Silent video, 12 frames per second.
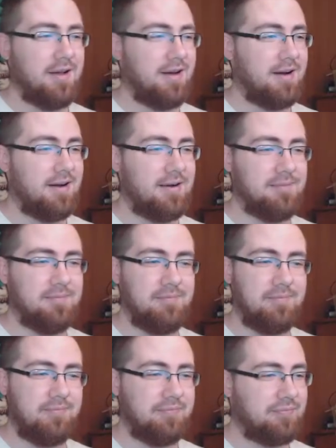Um,
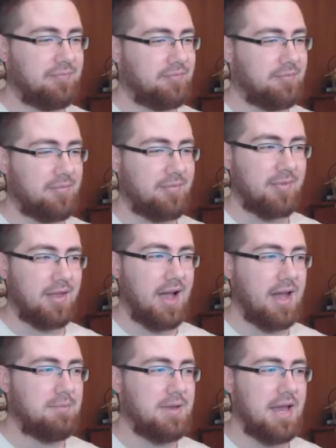
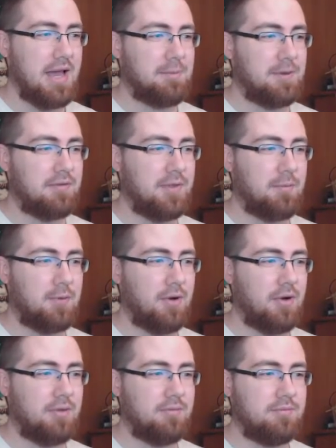I'd be happy if they
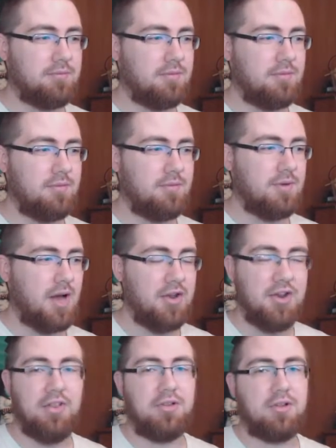brought
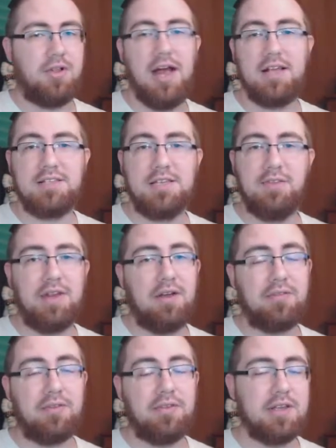another class even
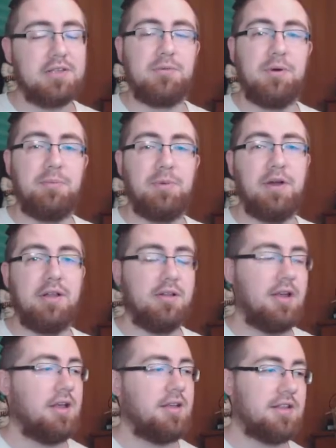after this one, but
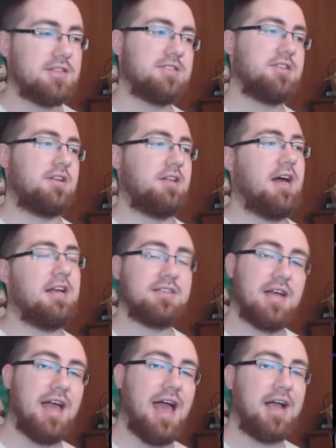this is the class
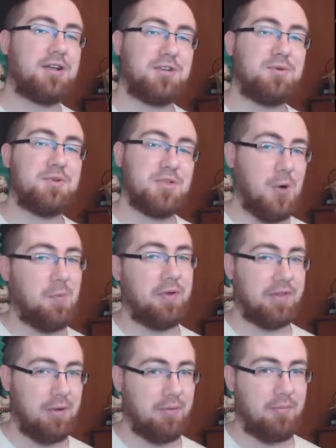I actually was
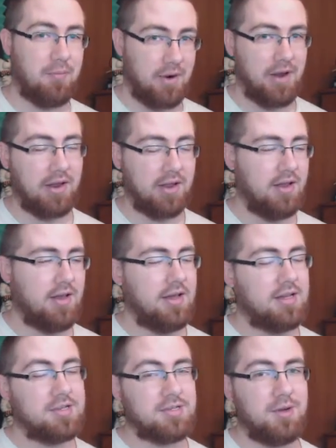hoping they would bring.
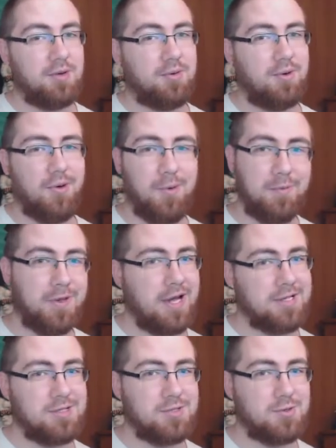So hope you
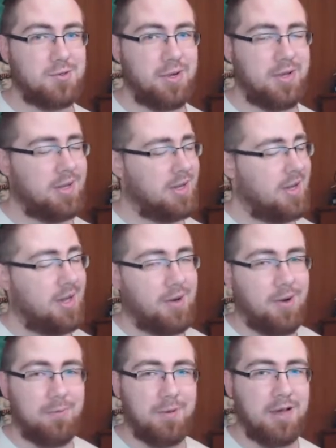guys enjoyed.
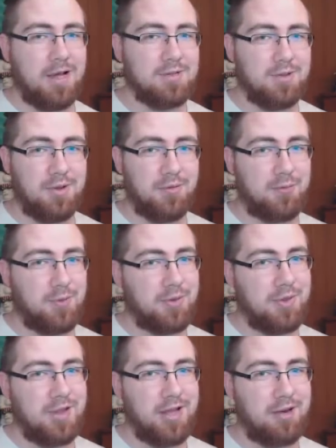Hope you guys are looking forward
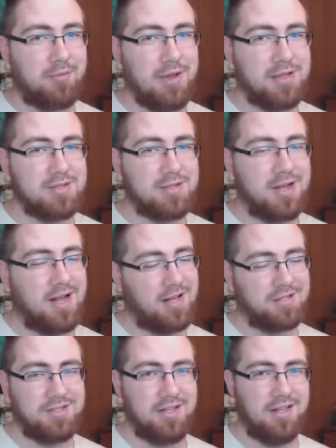to the Necromancer, and I'll
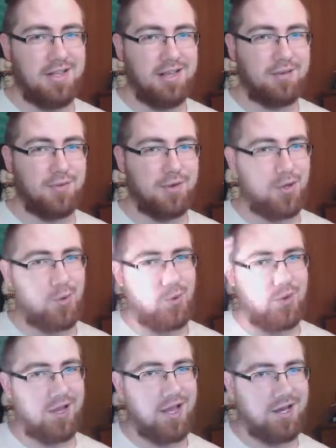see you in the next video.
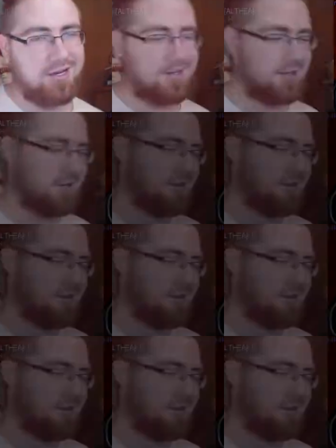Later.